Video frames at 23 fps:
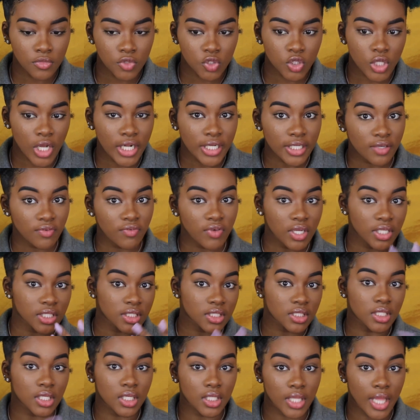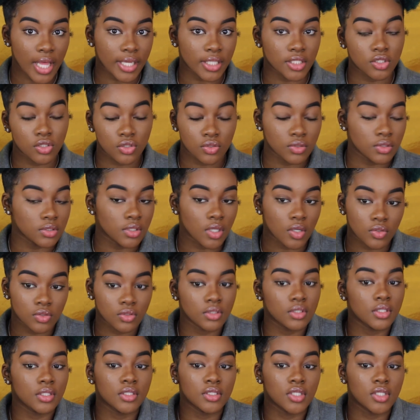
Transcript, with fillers: trying to give her this look like do, don't